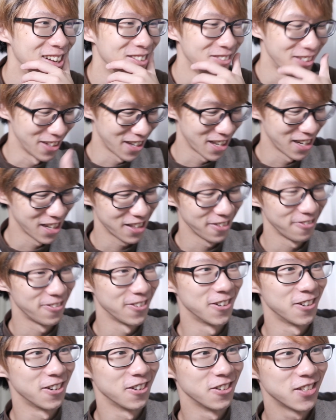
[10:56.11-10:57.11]
I'm looking at the
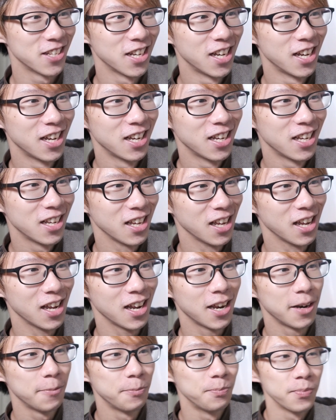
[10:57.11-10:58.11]
photos,
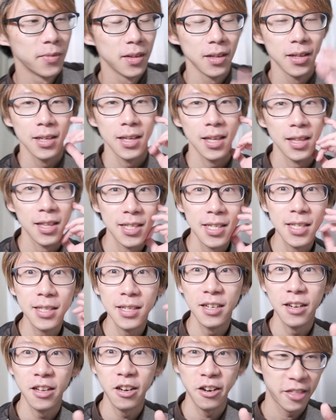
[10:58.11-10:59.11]
and this is
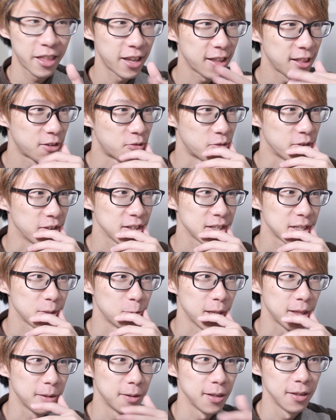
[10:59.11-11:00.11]
another thing that I realized
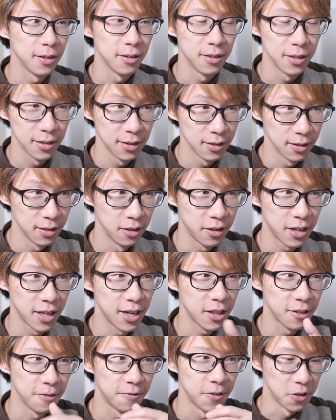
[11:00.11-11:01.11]
with looking
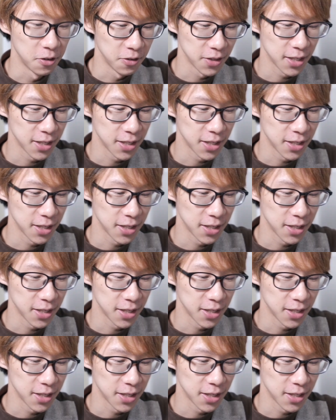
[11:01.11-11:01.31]
at the photos